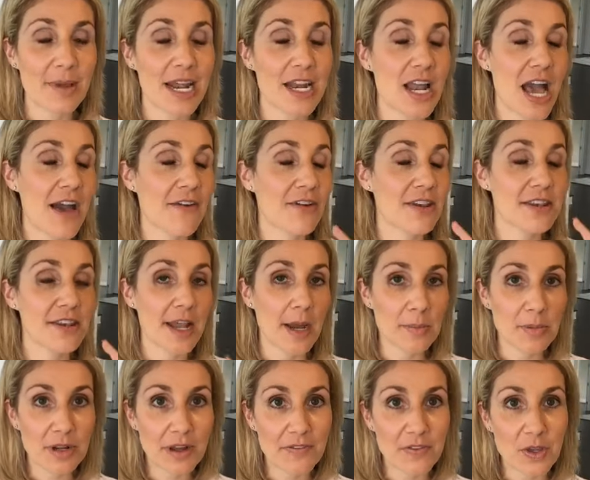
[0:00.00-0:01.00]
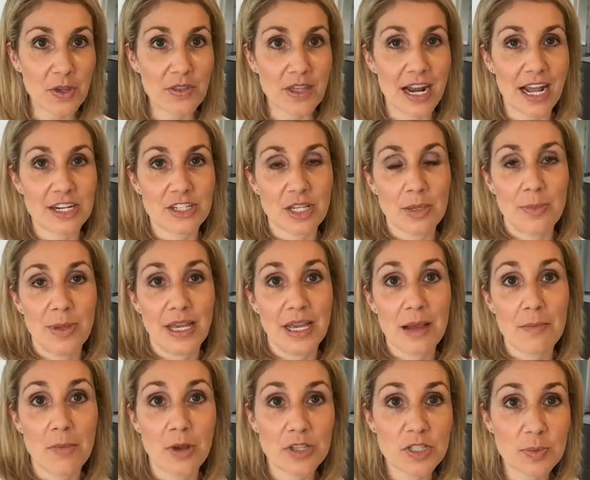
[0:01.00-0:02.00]
and I have a number of you that actually pick
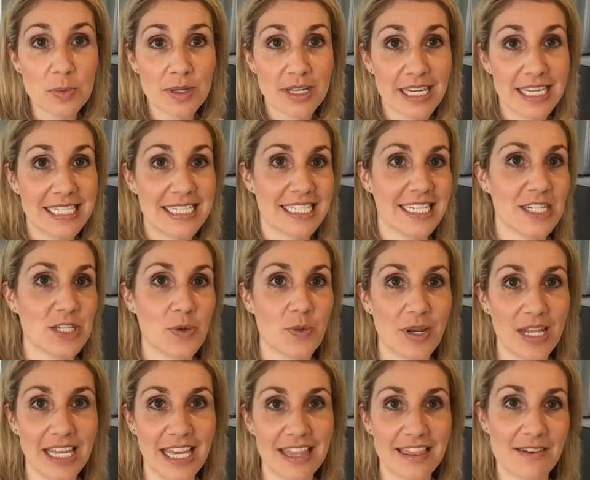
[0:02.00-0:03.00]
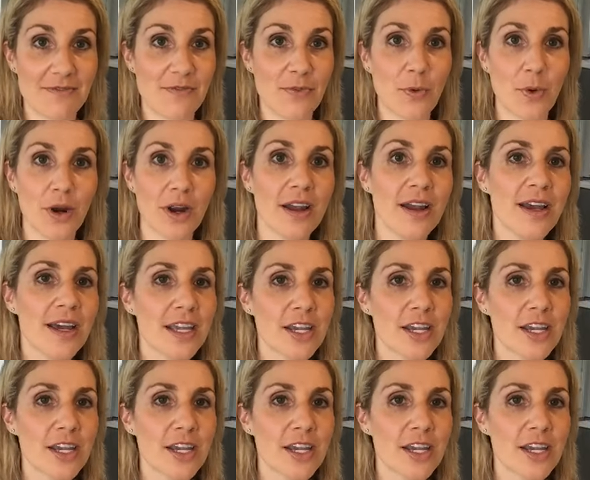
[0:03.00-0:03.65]
up multiple kits because you want to get them for,